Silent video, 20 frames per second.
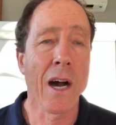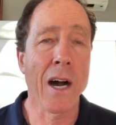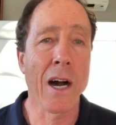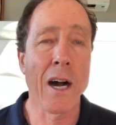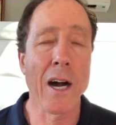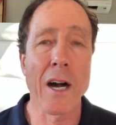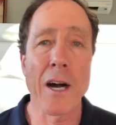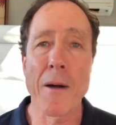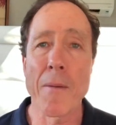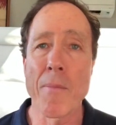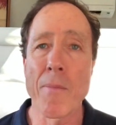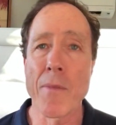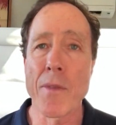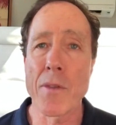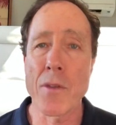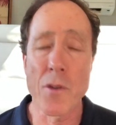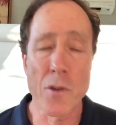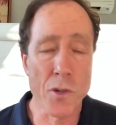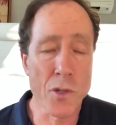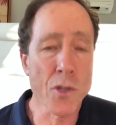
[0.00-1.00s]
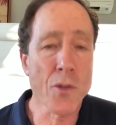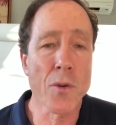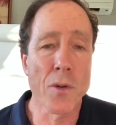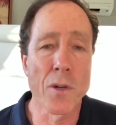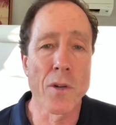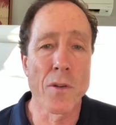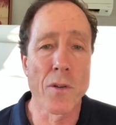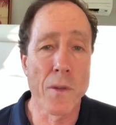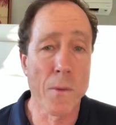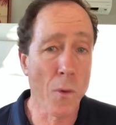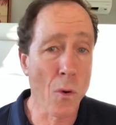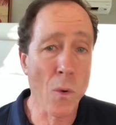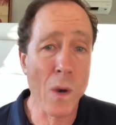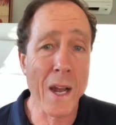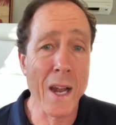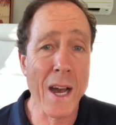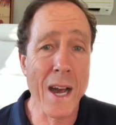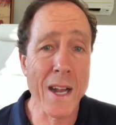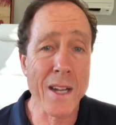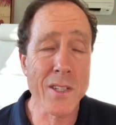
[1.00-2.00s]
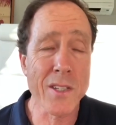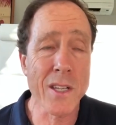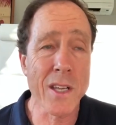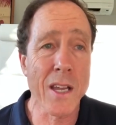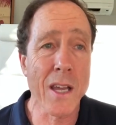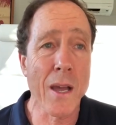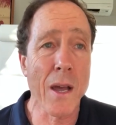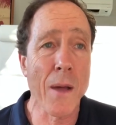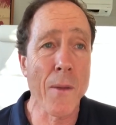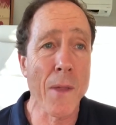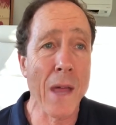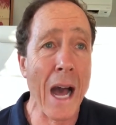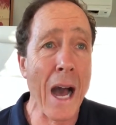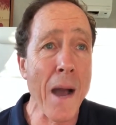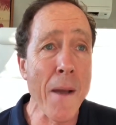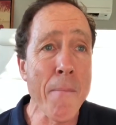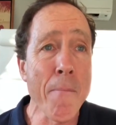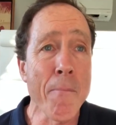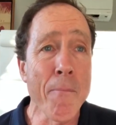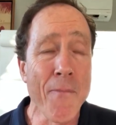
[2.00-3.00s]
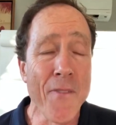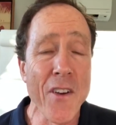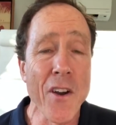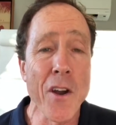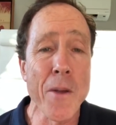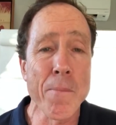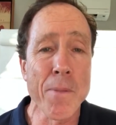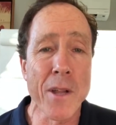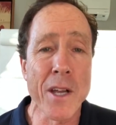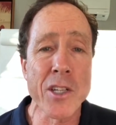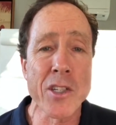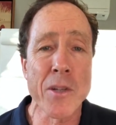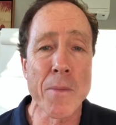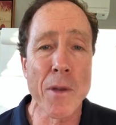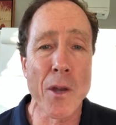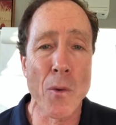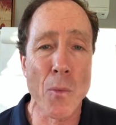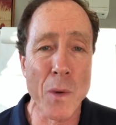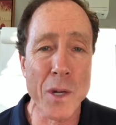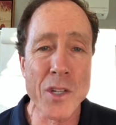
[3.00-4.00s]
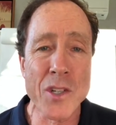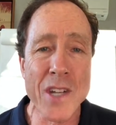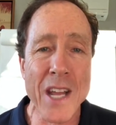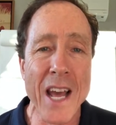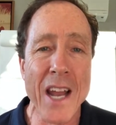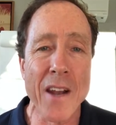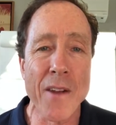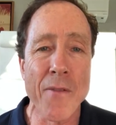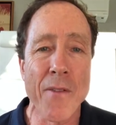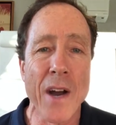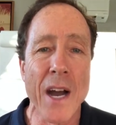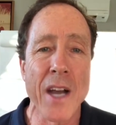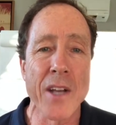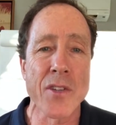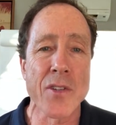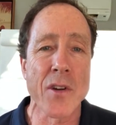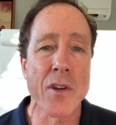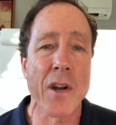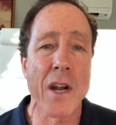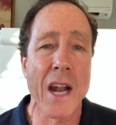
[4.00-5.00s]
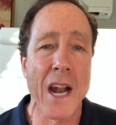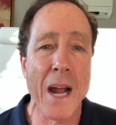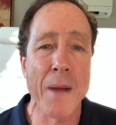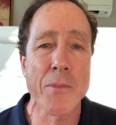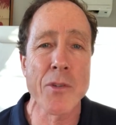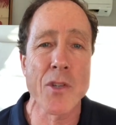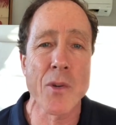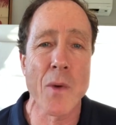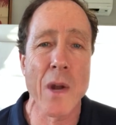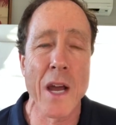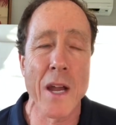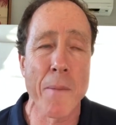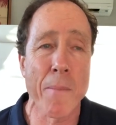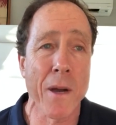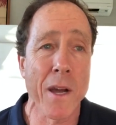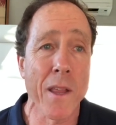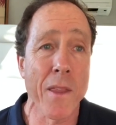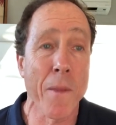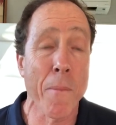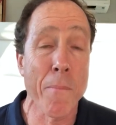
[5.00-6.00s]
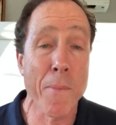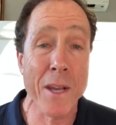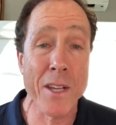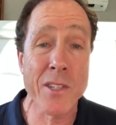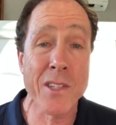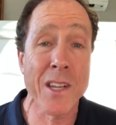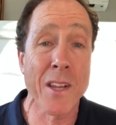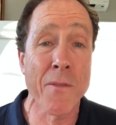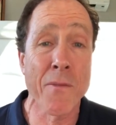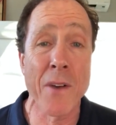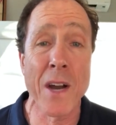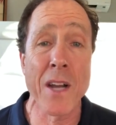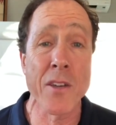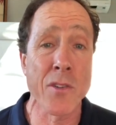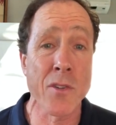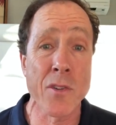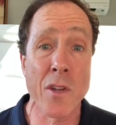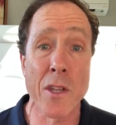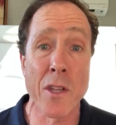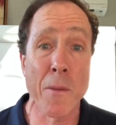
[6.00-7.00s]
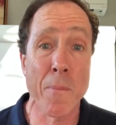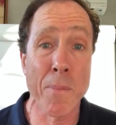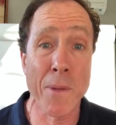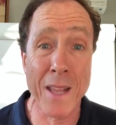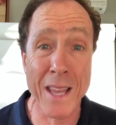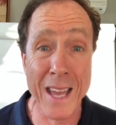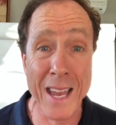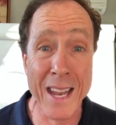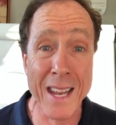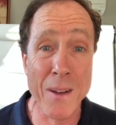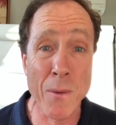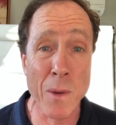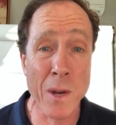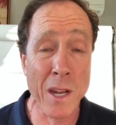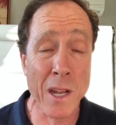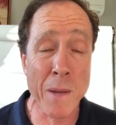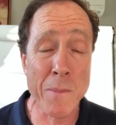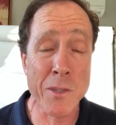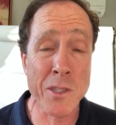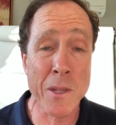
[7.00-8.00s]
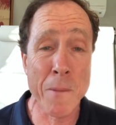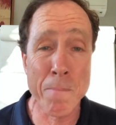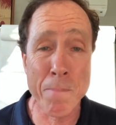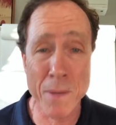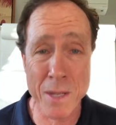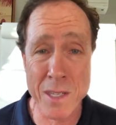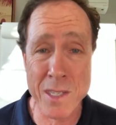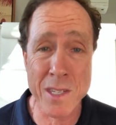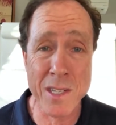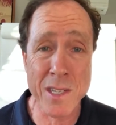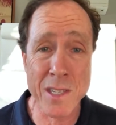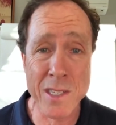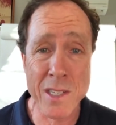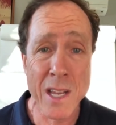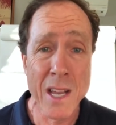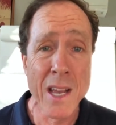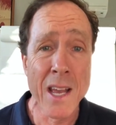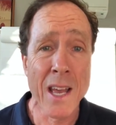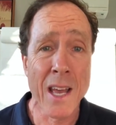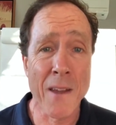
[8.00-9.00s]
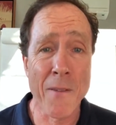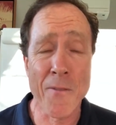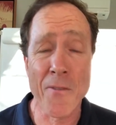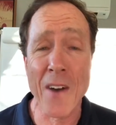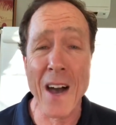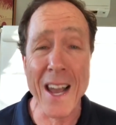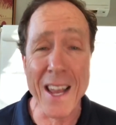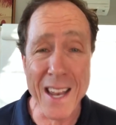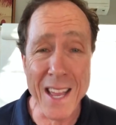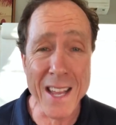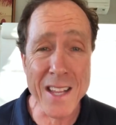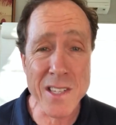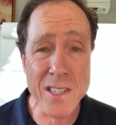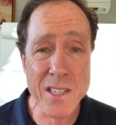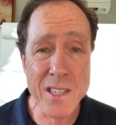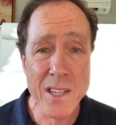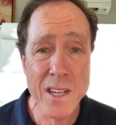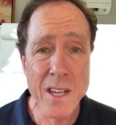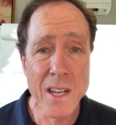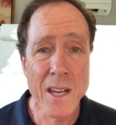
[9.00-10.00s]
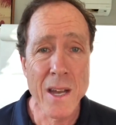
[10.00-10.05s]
you're screwed. Quite honestly, I'm very blessed to be a rich dad advisor, and I'm surrounded by the best advisors on the planet when it comes to business and finance.